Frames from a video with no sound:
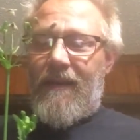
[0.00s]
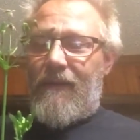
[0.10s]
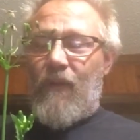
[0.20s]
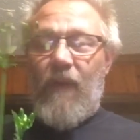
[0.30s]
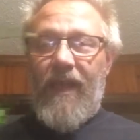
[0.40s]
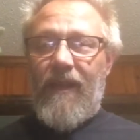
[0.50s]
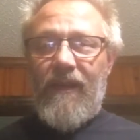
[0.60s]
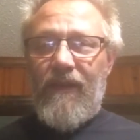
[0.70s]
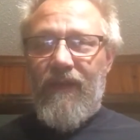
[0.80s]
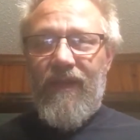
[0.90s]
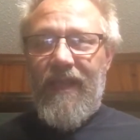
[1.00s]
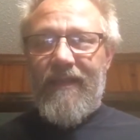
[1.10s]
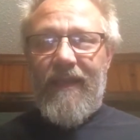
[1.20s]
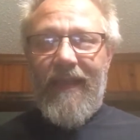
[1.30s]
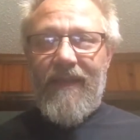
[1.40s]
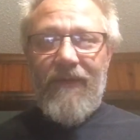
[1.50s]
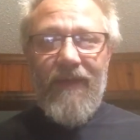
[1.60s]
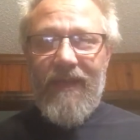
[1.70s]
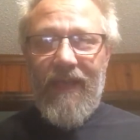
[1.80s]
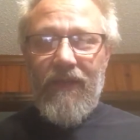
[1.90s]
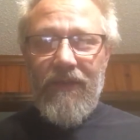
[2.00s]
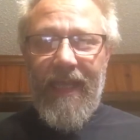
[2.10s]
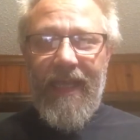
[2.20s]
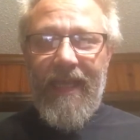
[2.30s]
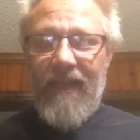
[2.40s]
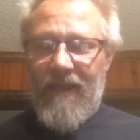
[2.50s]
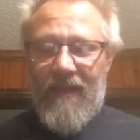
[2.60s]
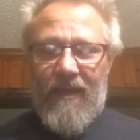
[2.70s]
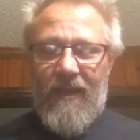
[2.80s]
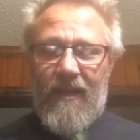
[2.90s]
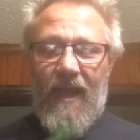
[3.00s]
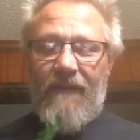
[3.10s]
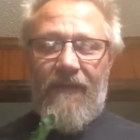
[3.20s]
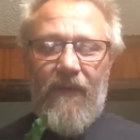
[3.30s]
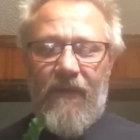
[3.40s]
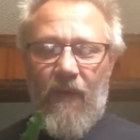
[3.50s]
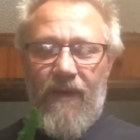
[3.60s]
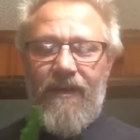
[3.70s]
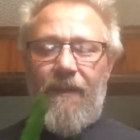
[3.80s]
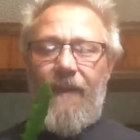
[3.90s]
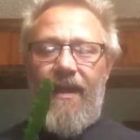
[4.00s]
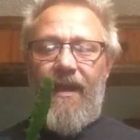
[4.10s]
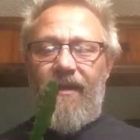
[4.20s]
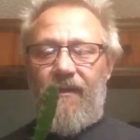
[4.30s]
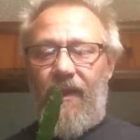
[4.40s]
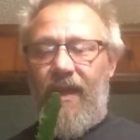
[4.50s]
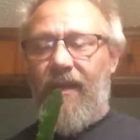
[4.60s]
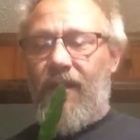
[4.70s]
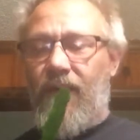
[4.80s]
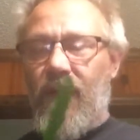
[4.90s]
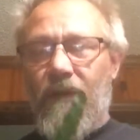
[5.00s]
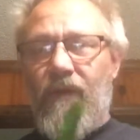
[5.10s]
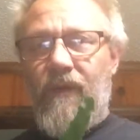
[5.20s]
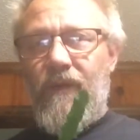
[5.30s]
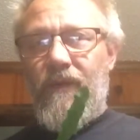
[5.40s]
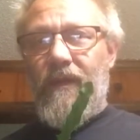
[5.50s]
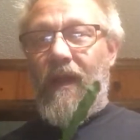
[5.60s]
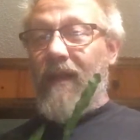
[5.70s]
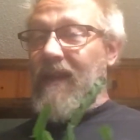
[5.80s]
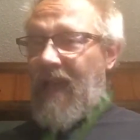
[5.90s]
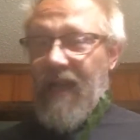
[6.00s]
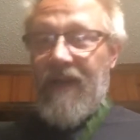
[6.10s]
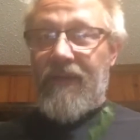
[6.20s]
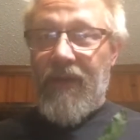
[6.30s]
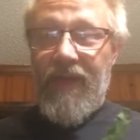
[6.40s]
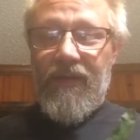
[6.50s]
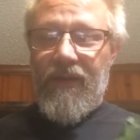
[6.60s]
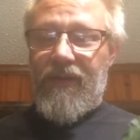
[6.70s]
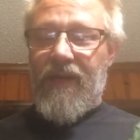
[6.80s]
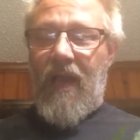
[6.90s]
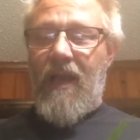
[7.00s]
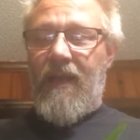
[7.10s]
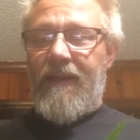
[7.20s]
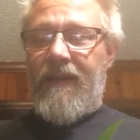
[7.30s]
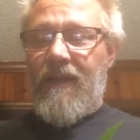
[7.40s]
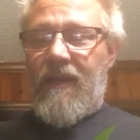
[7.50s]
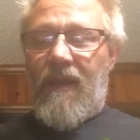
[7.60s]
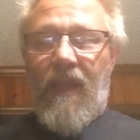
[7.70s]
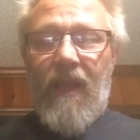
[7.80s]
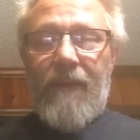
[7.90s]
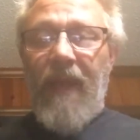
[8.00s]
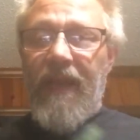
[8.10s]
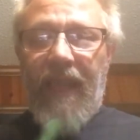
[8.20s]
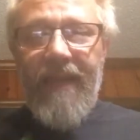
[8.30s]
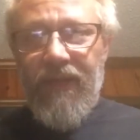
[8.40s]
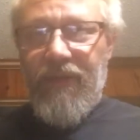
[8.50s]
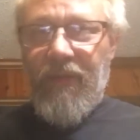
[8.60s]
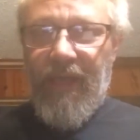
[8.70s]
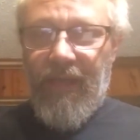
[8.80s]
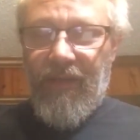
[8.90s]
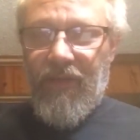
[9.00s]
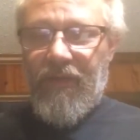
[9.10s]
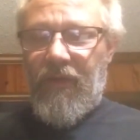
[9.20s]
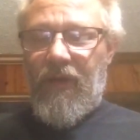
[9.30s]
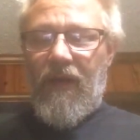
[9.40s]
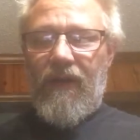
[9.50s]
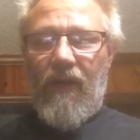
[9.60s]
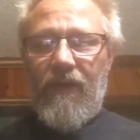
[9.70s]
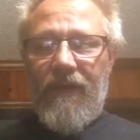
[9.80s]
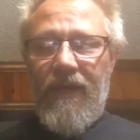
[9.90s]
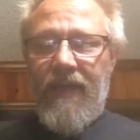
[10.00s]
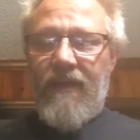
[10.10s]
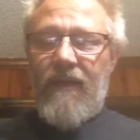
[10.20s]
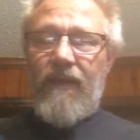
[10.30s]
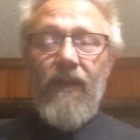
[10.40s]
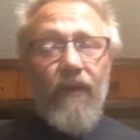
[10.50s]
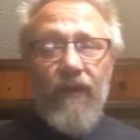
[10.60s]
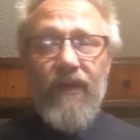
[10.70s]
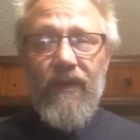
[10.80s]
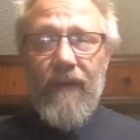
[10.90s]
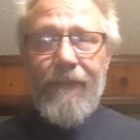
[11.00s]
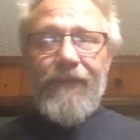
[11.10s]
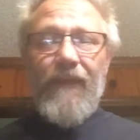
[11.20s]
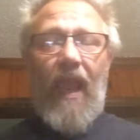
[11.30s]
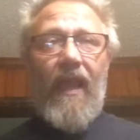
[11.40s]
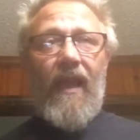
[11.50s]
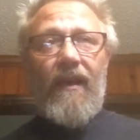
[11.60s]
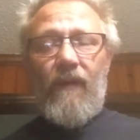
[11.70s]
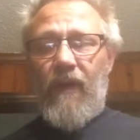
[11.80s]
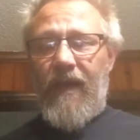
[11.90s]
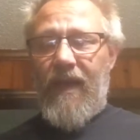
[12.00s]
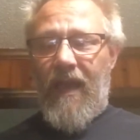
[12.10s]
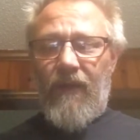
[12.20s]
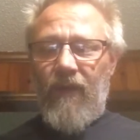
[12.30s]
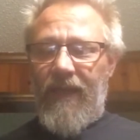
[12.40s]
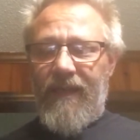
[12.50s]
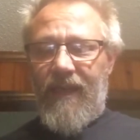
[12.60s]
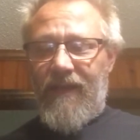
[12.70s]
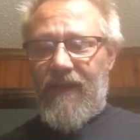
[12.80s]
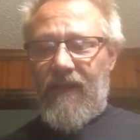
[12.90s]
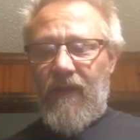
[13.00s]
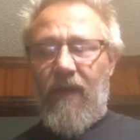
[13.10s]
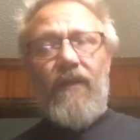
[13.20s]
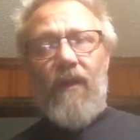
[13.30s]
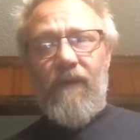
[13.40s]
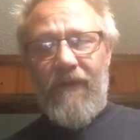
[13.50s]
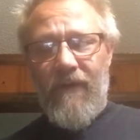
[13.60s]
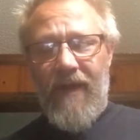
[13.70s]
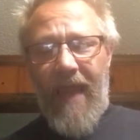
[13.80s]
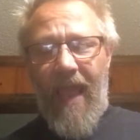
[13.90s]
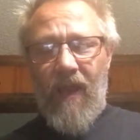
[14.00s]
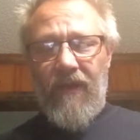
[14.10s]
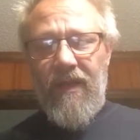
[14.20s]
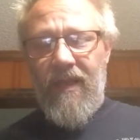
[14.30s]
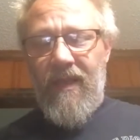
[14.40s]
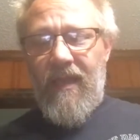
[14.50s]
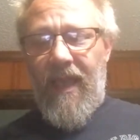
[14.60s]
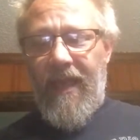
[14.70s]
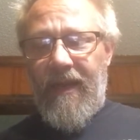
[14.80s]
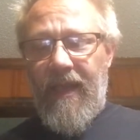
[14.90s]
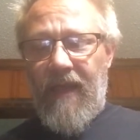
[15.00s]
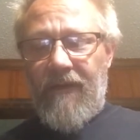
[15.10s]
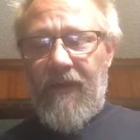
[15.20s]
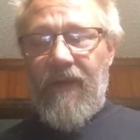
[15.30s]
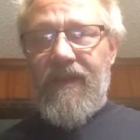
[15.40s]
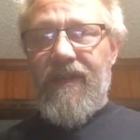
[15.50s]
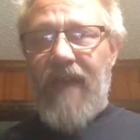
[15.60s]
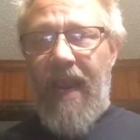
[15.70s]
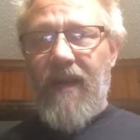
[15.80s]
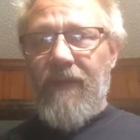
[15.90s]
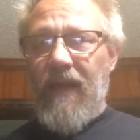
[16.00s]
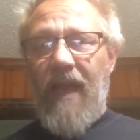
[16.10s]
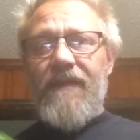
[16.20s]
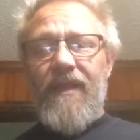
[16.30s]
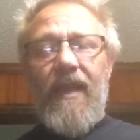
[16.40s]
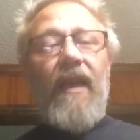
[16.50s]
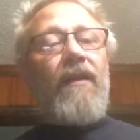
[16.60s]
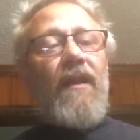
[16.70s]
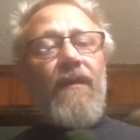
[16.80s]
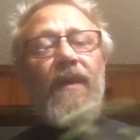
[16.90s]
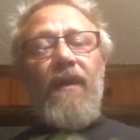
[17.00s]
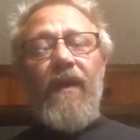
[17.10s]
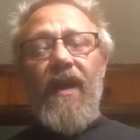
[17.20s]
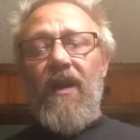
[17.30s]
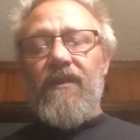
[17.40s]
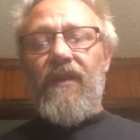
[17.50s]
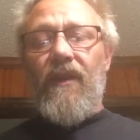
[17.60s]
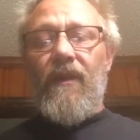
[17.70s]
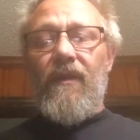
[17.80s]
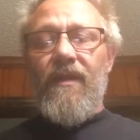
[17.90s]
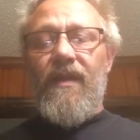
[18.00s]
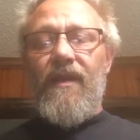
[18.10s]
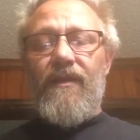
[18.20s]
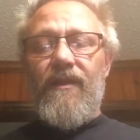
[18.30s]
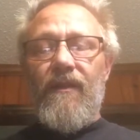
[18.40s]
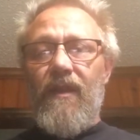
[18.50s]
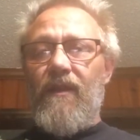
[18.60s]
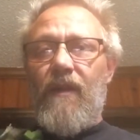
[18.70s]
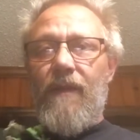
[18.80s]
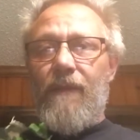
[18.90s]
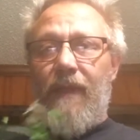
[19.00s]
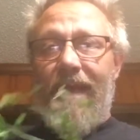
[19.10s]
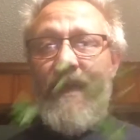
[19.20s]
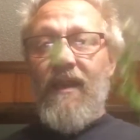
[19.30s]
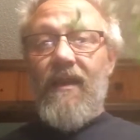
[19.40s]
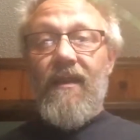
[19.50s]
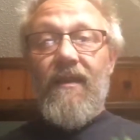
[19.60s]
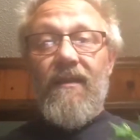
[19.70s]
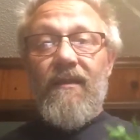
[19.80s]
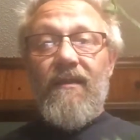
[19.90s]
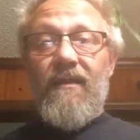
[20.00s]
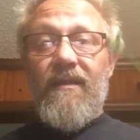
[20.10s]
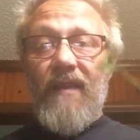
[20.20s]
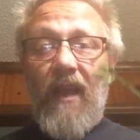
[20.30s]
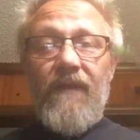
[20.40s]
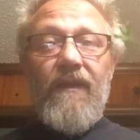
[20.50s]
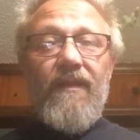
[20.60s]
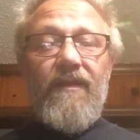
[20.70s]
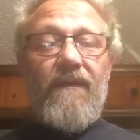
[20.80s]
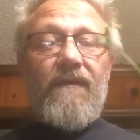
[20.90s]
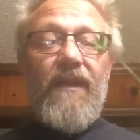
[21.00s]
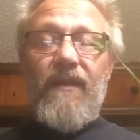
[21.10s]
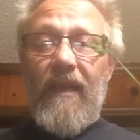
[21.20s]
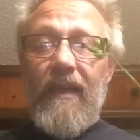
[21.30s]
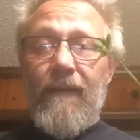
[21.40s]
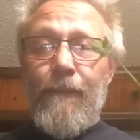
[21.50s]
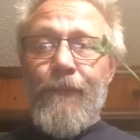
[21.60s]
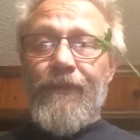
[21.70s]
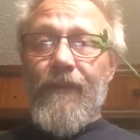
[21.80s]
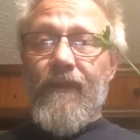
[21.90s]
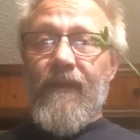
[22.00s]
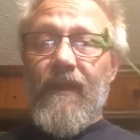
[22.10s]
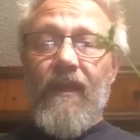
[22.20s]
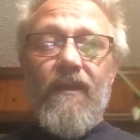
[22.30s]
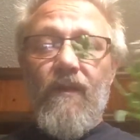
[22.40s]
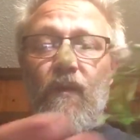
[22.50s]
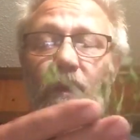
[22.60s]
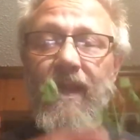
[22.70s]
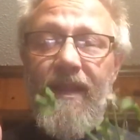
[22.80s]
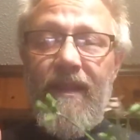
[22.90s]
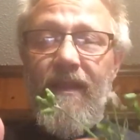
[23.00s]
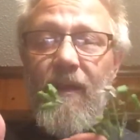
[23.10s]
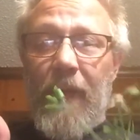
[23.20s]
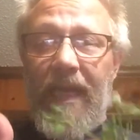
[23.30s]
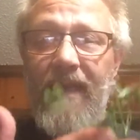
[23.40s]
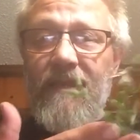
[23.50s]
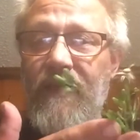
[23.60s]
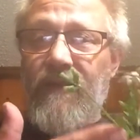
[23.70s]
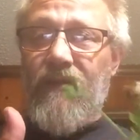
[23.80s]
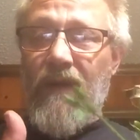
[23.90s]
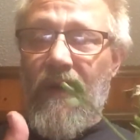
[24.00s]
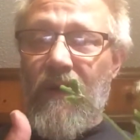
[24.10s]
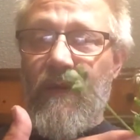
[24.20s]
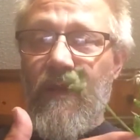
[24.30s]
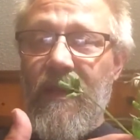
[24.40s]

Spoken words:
we can use these things every single day. At Food Forest Abundance, we do a lot of research on medications we can use for our own use. And we not only teach that you can grow food now and for a sustainable lifestyle, but we also teach you that you can be self-sufficient with the plants that you grow